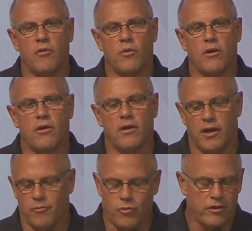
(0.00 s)

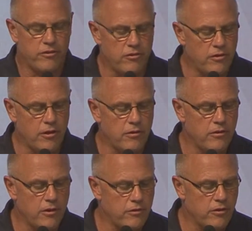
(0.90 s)

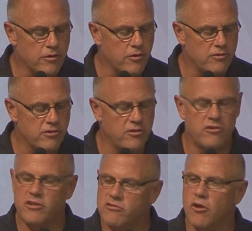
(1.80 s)
you're a Christian, you
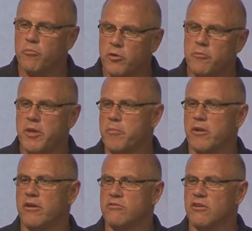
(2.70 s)
just don't put
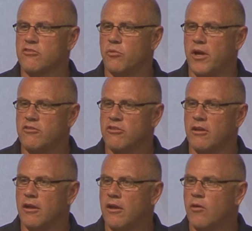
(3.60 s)
people in a situation